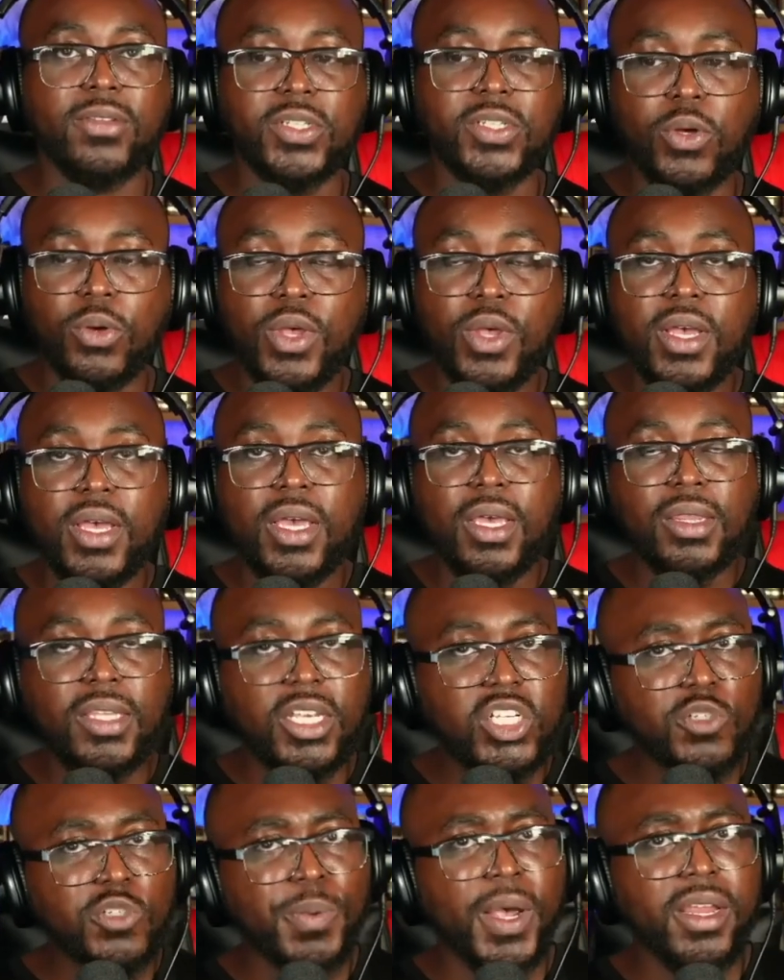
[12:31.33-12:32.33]
So
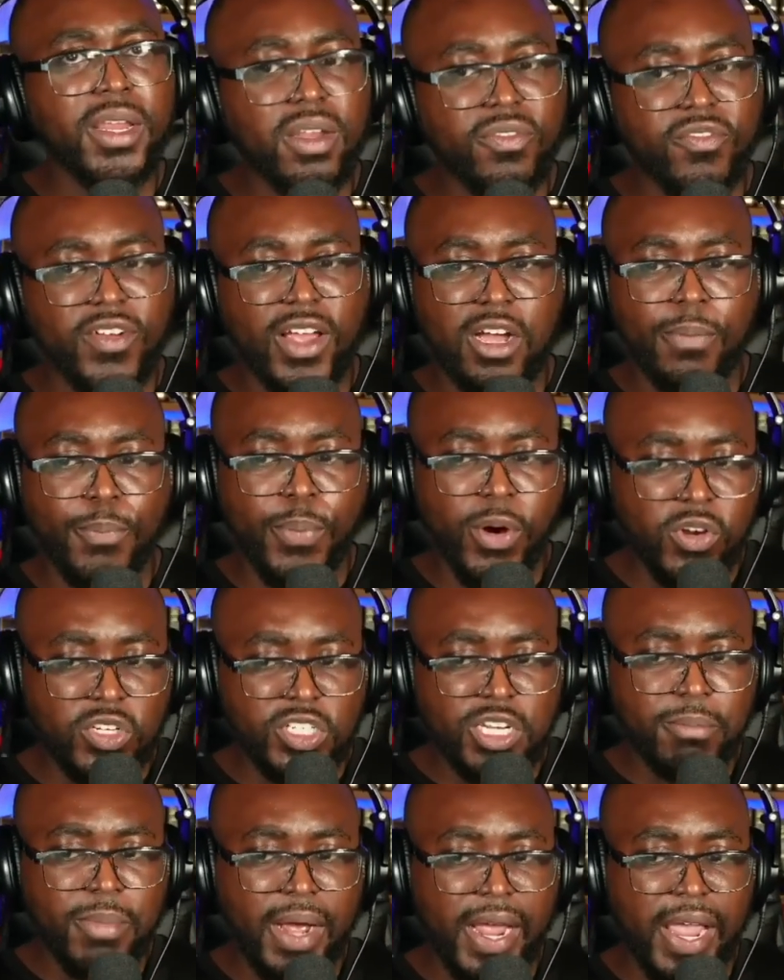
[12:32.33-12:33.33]
Despite the fact a
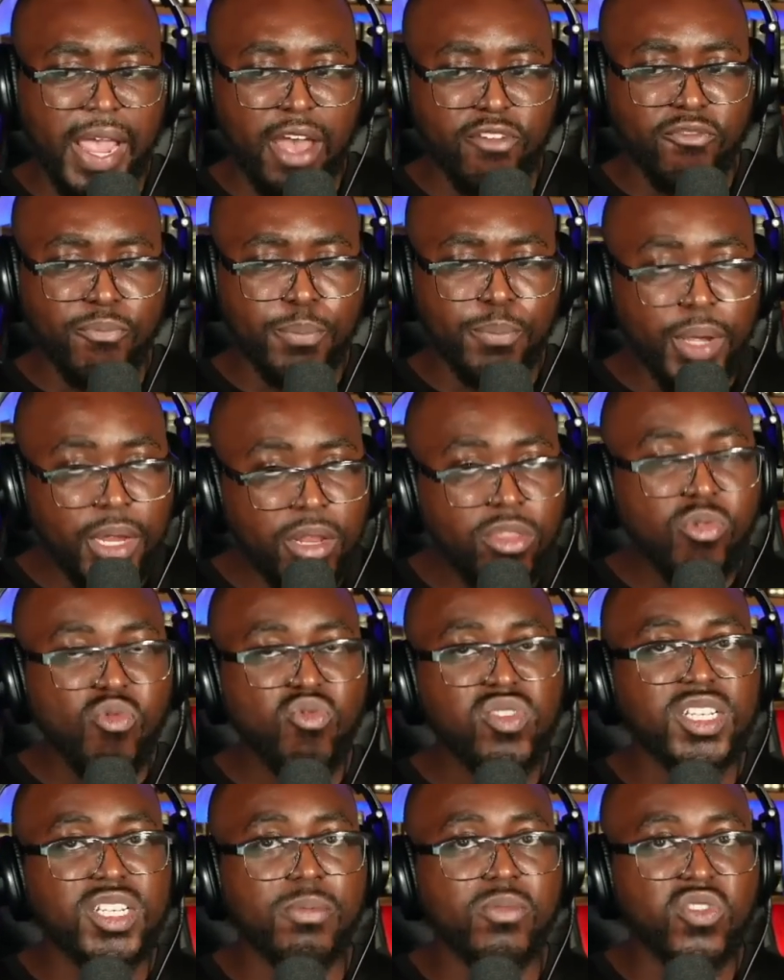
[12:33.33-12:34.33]
person might have been
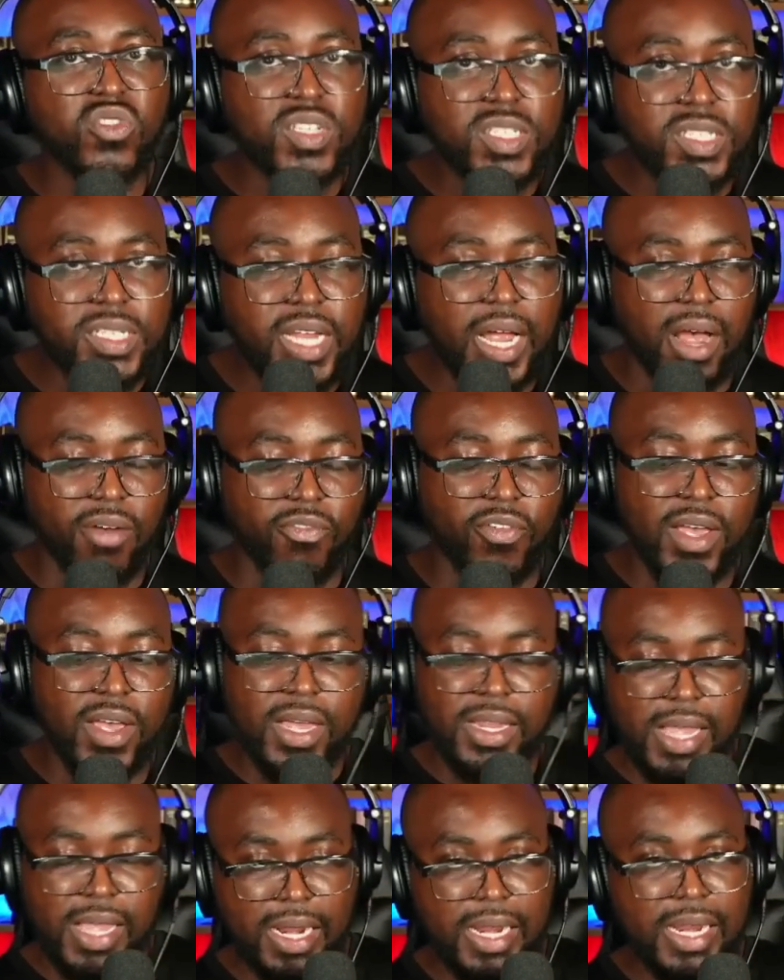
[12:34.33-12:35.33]
through some stuff
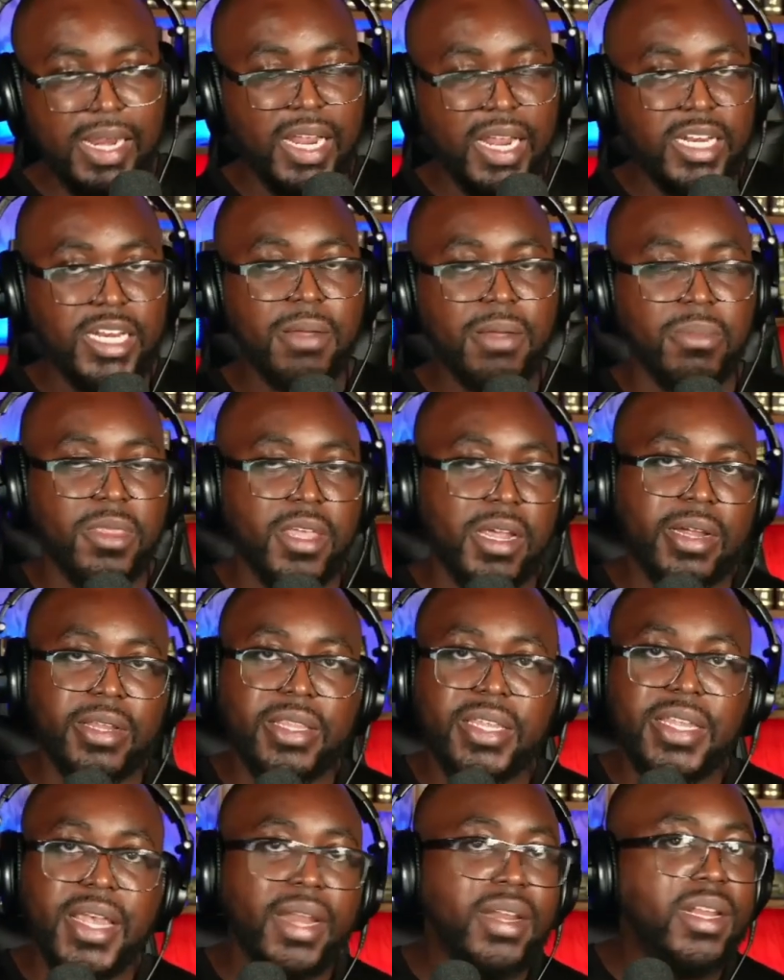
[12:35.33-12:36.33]
that led them there,
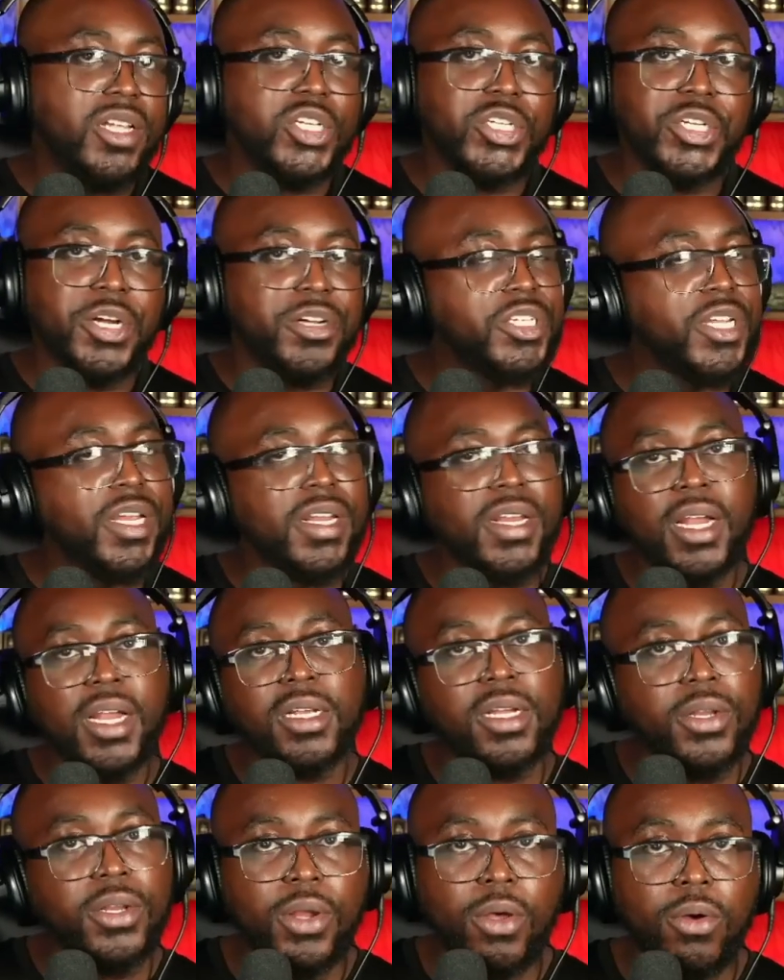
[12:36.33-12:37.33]
yet the church cannot
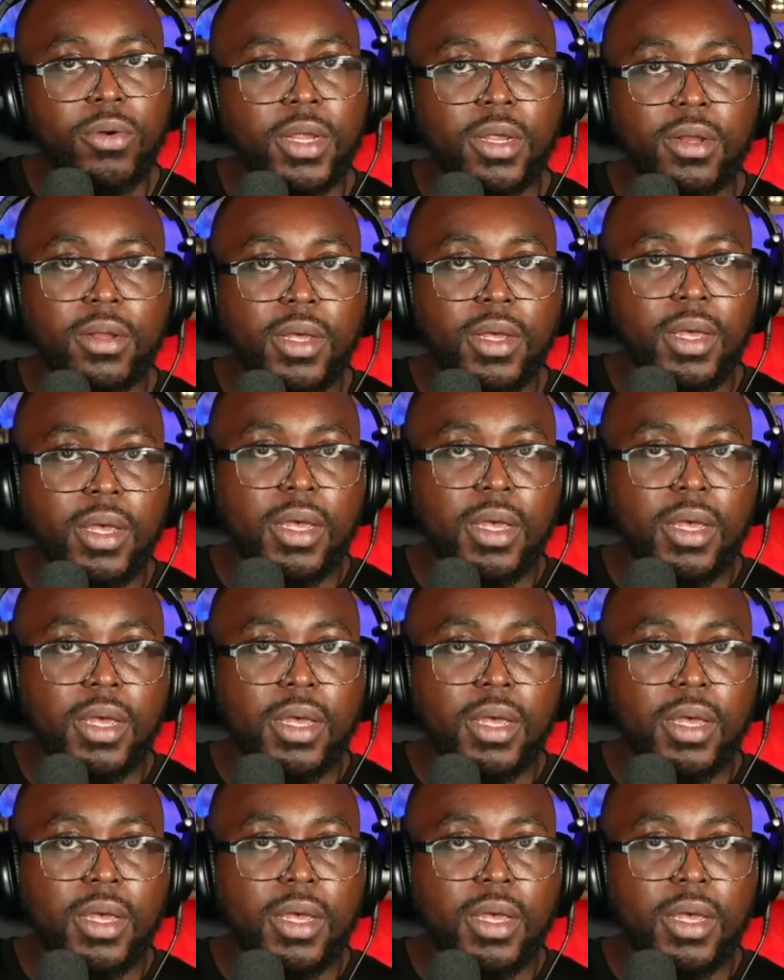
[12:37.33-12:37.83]
condone it.